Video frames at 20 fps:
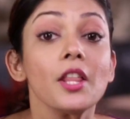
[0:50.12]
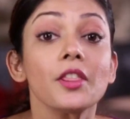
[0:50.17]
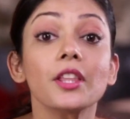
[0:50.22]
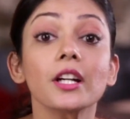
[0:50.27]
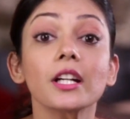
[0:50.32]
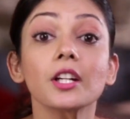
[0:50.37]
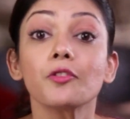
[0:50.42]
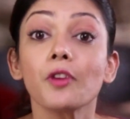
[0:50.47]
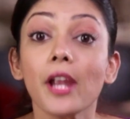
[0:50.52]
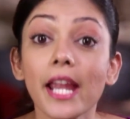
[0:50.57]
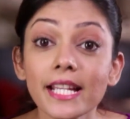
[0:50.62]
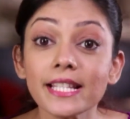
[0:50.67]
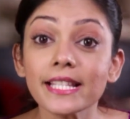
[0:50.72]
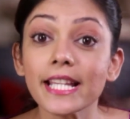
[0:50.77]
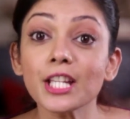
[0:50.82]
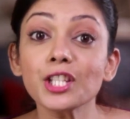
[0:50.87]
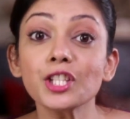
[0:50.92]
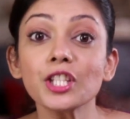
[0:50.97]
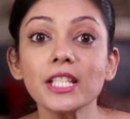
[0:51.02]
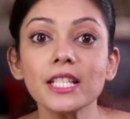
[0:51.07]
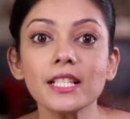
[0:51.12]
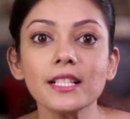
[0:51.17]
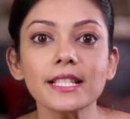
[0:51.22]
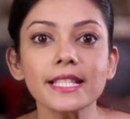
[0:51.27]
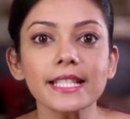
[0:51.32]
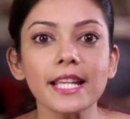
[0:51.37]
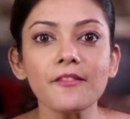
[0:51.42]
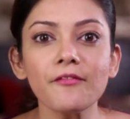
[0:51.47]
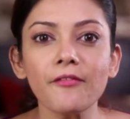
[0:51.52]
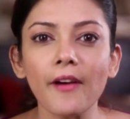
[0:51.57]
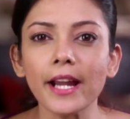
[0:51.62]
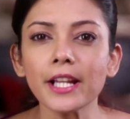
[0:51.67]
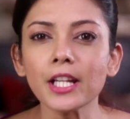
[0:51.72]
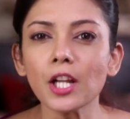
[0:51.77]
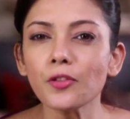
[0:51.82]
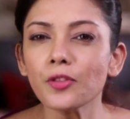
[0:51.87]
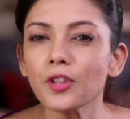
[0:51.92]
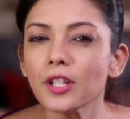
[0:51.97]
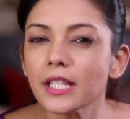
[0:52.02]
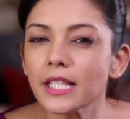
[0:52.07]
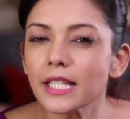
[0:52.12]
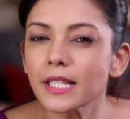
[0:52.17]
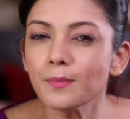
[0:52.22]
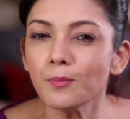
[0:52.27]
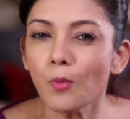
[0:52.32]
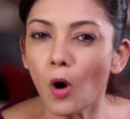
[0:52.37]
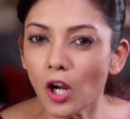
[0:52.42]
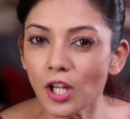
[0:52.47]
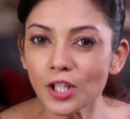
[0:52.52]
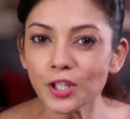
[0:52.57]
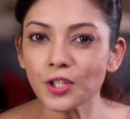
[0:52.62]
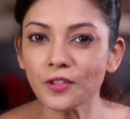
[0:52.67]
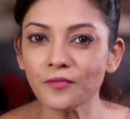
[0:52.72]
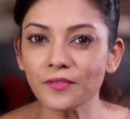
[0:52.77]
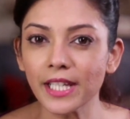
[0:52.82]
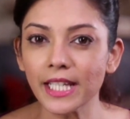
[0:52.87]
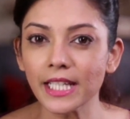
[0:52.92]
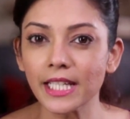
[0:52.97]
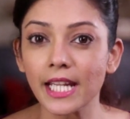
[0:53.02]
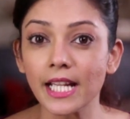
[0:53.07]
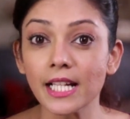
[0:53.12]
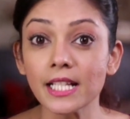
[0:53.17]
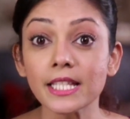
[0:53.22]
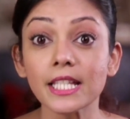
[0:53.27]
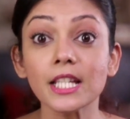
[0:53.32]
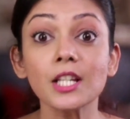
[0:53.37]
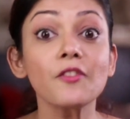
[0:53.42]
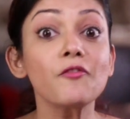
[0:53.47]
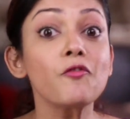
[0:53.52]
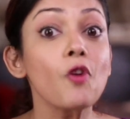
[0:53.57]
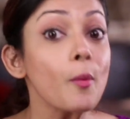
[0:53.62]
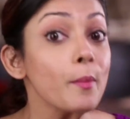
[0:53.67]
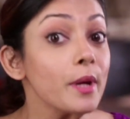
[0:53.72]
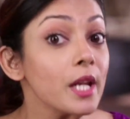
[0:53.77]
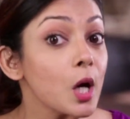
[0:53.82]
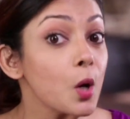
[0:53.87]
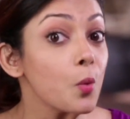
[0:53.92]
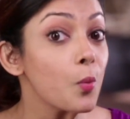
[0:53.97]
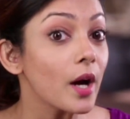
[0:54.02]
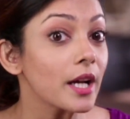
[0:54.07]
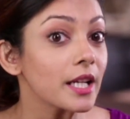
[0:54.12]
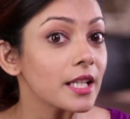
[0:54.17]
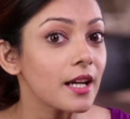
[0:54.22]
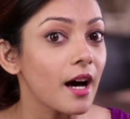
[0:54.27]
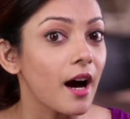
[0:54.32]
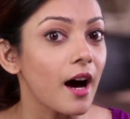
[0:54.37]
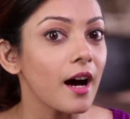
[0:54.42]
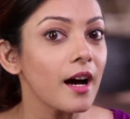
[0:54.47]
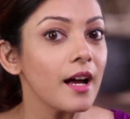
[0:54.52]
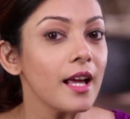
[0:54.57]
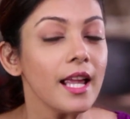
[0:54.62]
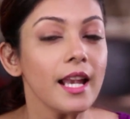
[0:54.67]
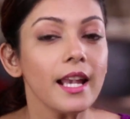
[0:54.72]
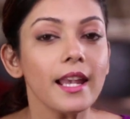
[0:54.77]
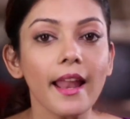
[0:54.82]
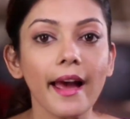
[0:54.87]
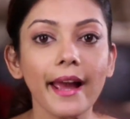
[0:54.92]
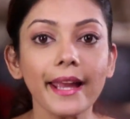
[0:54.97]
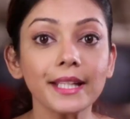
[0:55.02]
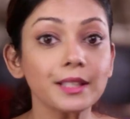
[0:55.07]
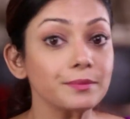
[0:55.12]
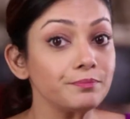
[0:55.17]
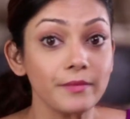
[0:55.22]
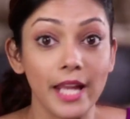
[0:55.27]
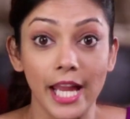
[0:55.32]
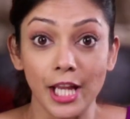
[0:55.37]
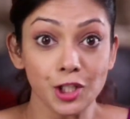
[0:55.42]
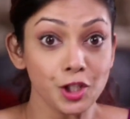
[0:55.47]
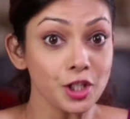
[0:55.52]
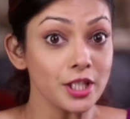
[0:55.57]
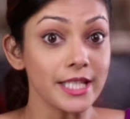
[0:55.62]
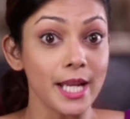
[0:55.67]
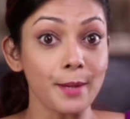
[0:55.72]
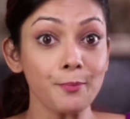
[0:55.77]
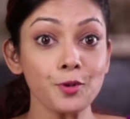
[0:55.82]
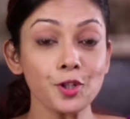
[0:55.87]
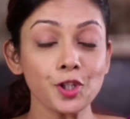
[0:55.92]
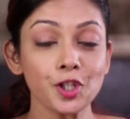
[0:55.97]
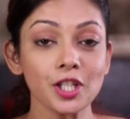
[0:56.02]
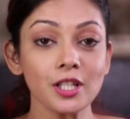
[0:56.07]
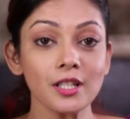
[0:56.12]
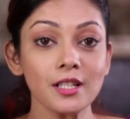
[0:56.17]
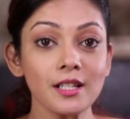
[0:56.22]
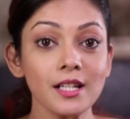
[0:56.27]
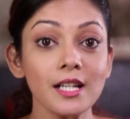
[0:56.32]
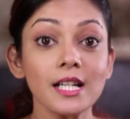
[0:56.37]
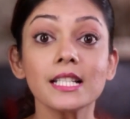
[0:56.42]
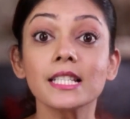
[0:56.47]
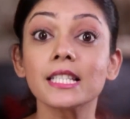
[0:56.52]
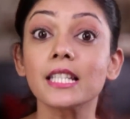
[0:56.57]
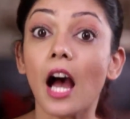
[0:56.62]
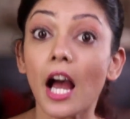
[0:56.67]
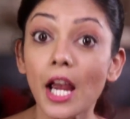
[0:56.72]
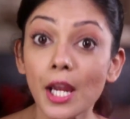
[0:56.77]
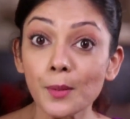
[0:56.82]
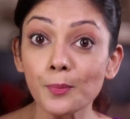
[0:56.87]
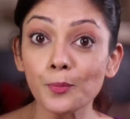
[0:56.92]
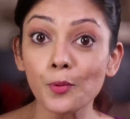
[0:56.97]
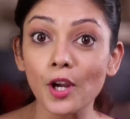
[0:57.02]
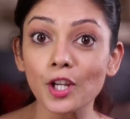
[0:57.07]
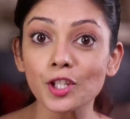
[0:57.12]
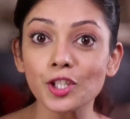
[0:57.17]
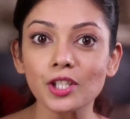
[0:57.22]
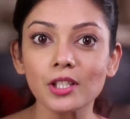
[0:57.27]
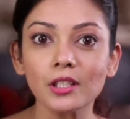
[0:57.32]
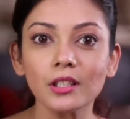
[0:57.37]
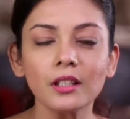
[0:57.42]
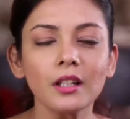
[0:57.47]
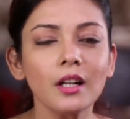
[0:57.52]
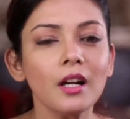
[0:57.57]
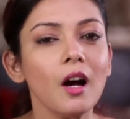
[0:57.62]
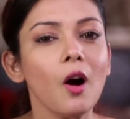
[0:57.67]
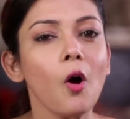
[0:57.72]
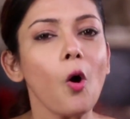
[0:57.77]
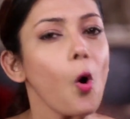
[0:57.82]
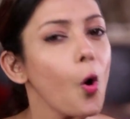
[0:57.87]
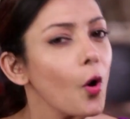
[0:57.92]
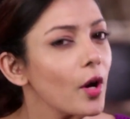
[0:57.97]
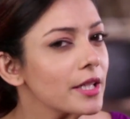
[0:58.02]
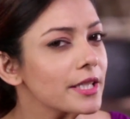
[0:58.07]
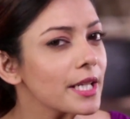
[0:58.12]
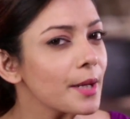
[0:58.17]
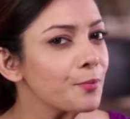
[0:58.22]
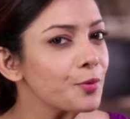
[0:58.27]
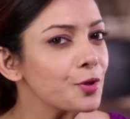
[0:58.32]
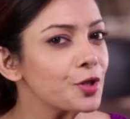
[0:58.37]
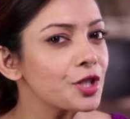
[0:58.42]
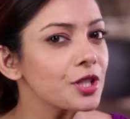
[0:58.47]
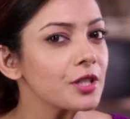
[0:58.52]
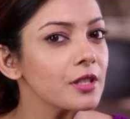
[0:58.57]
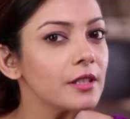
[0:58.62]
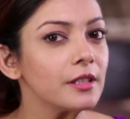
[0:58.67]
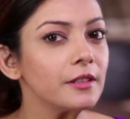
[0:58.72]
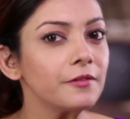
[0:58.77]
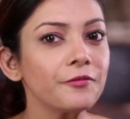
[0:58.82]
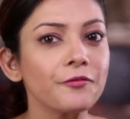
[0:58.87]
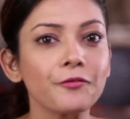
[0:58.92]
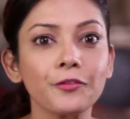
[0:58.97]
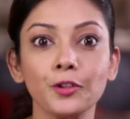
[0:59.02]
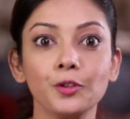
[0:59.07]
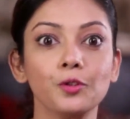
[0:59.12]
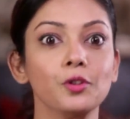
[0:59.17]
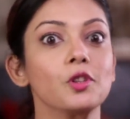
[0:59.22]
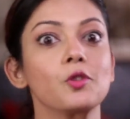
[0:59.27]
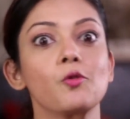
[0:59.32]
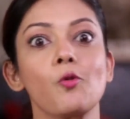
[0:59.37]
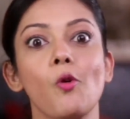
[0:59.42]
The race engineers can find out the smallest of details in a Formula One car, like engine temperature, tire pressure, oil temperature, fuel